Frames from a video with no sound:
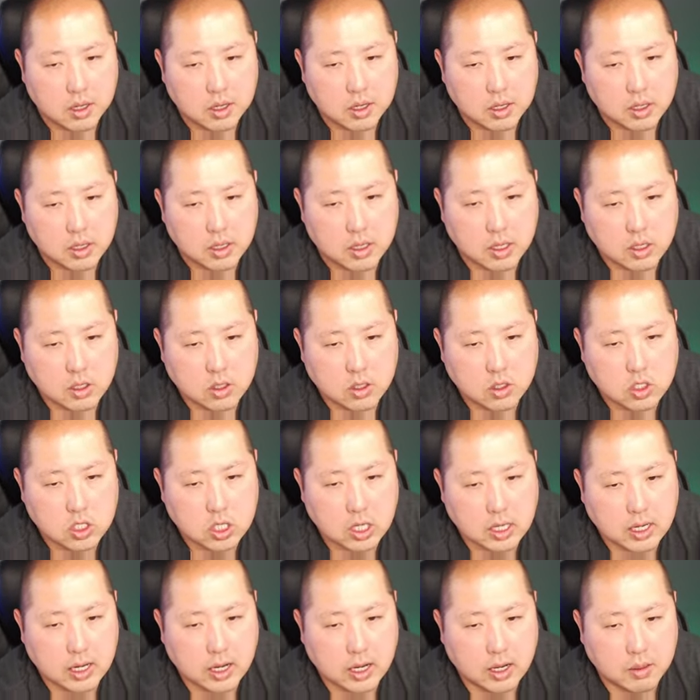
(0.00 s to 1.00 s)
Can you
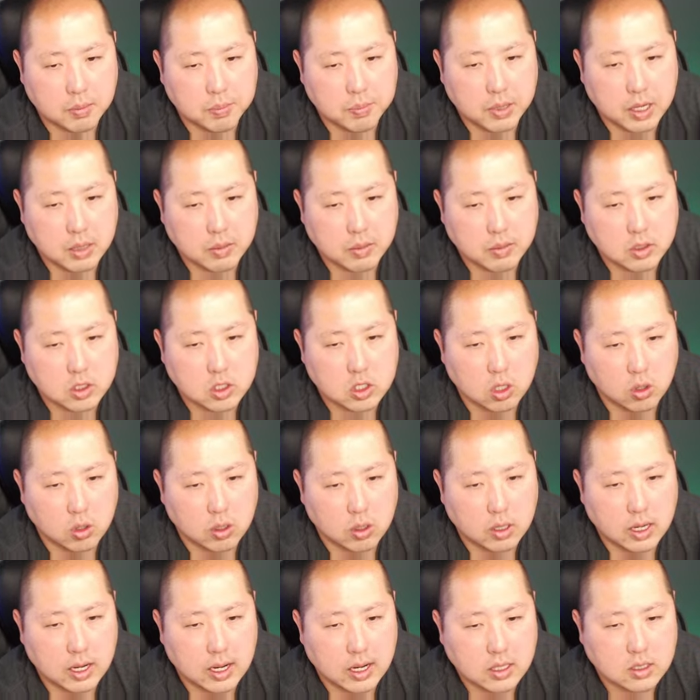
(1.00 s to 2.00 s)
check out Baby Token
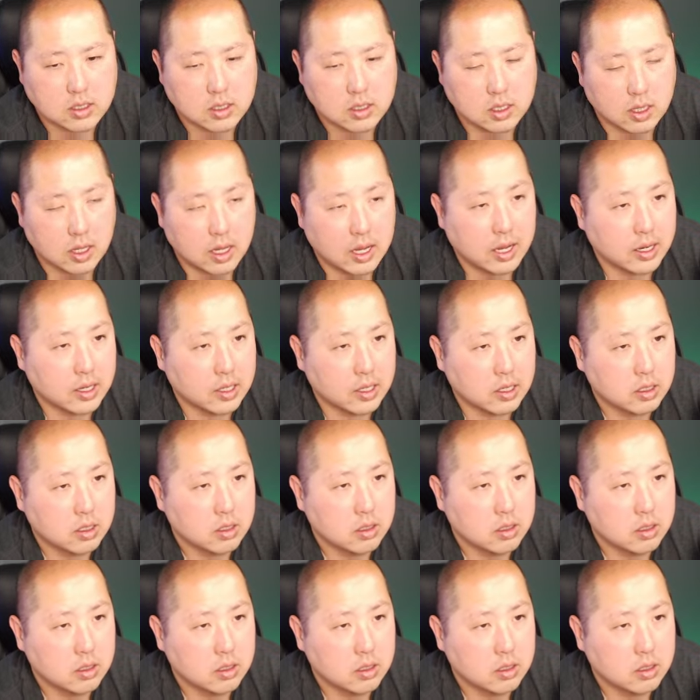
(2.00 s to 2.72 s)
on Solana?